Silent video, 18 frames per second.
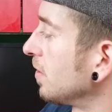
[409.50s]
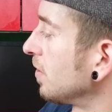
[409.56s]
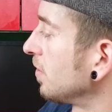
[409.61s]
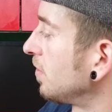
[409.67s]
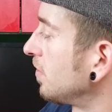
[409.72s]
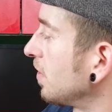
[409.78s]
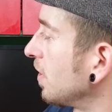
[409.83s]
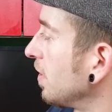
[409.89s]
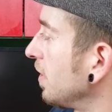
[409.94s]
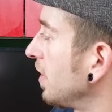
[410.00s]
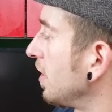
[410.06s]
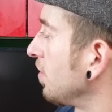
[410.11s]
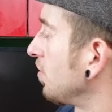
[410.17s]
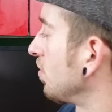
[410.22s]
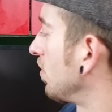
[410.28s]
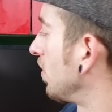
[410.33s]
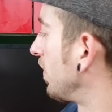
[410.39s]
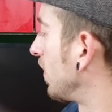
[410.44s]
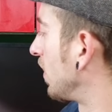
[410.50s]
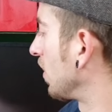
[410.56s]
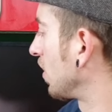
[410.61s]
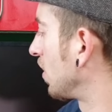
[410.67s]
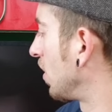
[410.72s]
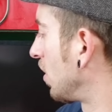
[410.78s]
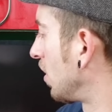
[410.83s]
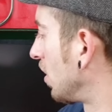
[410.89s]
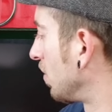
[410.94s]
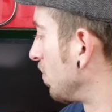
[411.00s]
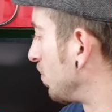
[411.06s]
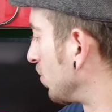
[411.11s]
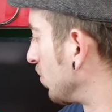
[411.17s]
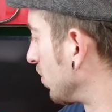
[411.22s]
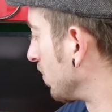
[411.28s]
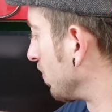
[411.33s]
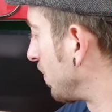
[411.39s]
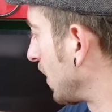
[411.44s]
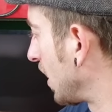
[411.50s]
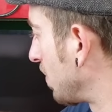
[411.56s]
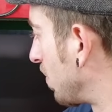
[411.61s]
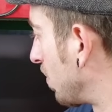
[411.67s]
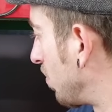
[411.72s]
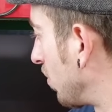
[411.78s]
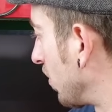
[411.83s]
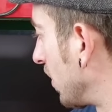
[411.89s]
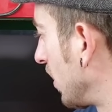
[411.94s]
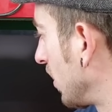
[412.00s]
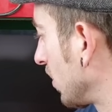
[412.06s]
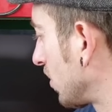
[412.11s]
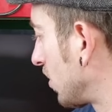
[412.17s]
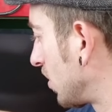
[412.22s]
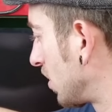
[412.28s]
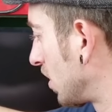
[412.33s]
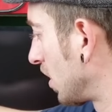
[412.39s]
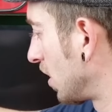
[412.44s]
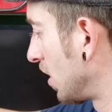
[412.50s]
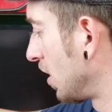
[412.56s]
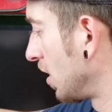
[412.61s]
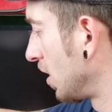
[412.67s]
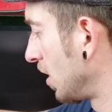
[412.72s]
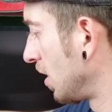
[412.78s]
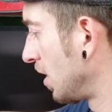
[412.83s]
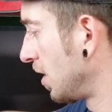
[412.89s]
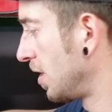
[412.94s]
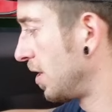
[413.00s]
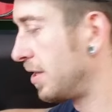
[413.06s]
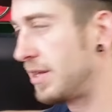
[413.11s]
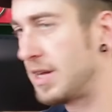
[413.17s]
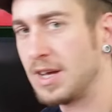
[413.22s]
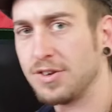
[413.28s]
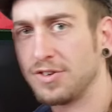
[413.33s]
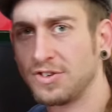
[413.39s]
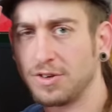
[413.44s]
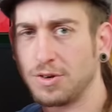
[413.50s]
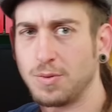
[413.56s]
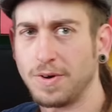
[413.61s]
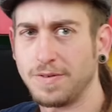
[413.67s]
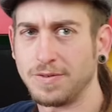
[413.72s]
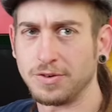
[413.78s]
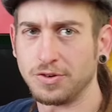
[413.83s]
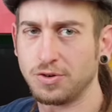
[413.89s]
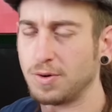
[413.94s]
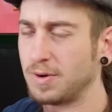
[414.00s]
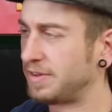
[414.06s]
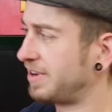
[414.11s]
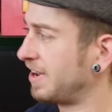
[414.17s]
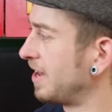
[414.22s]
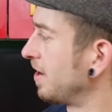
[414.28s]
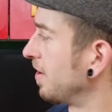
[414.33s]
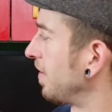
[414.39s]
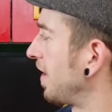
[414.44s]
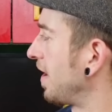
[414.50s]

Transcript: So there's all of our cardboard and paper products. That's equivalent to a tenner